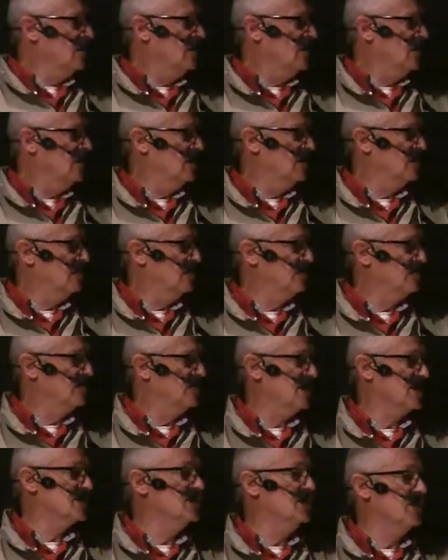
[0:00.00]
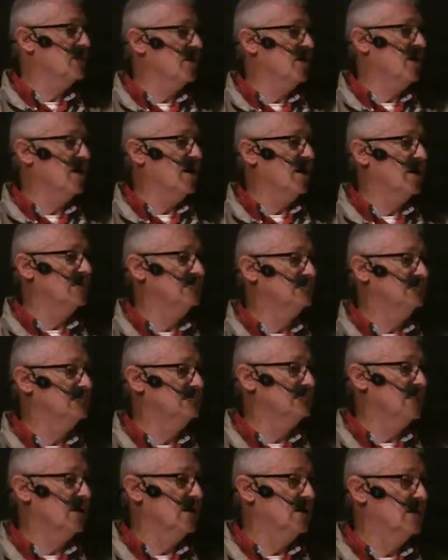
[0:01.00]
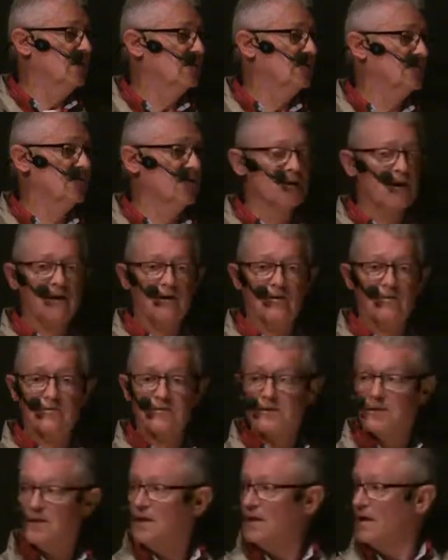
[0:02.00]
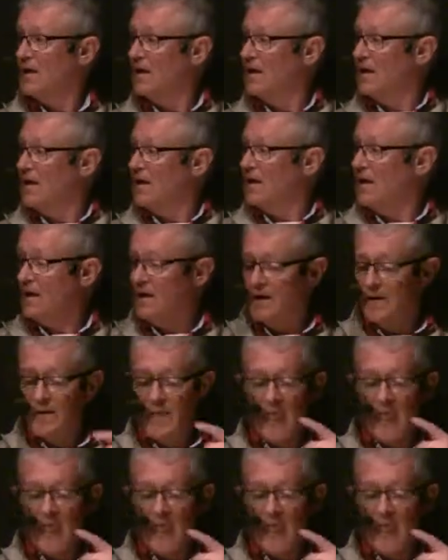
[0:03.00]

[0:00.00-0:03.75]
uh, pleasant to the eye, uh, as far as that goes. Uh,